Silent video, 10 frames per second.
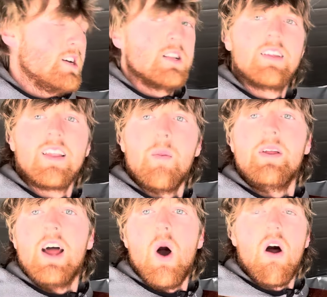just let me
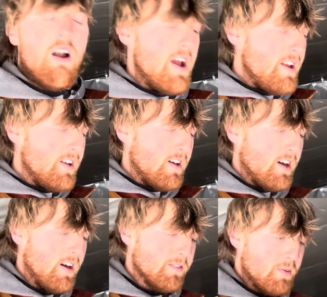know. All right,
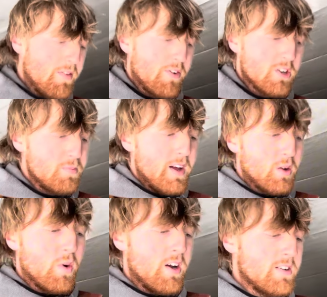it's my first big
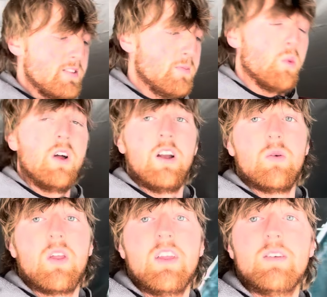winter
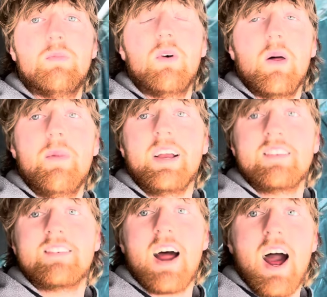with a big
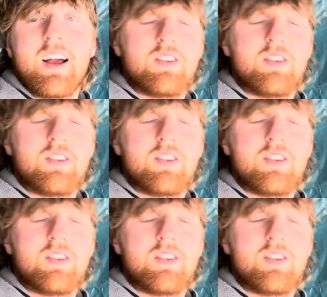stock.